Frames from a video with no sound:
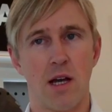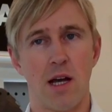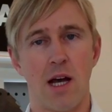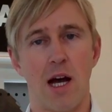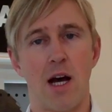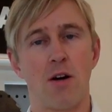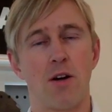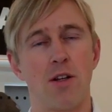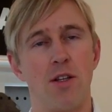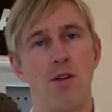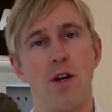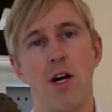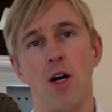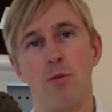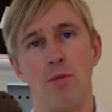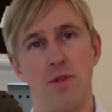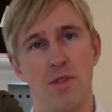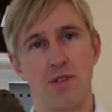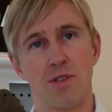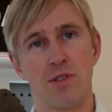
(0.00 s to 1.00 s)
how can you
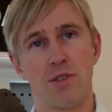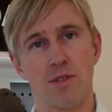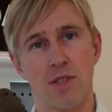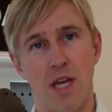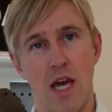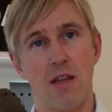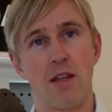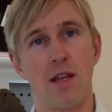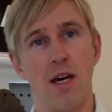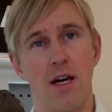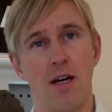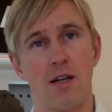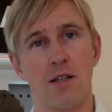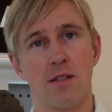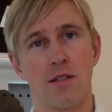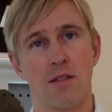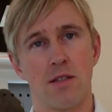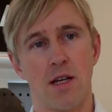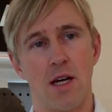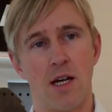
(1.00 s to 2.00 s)
help us get
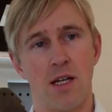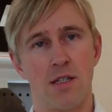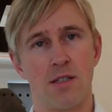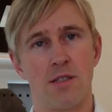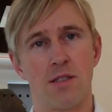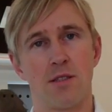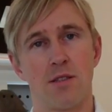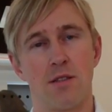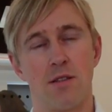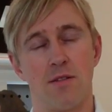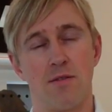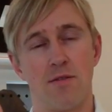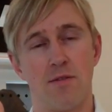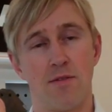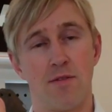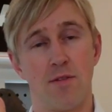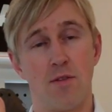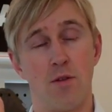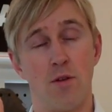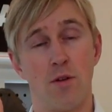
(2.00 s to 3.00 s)
there? And
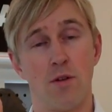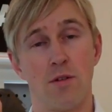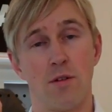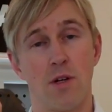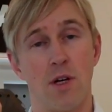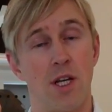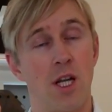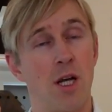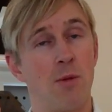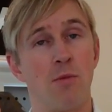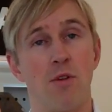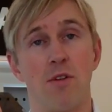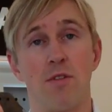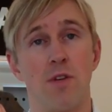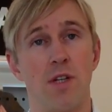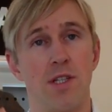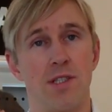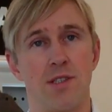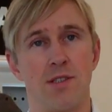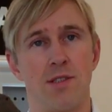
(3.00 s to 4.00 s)
for a number
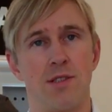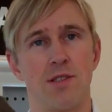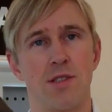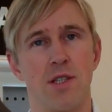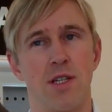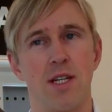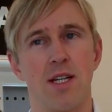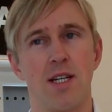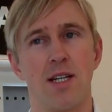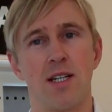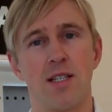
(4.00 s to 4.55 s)
of reasons,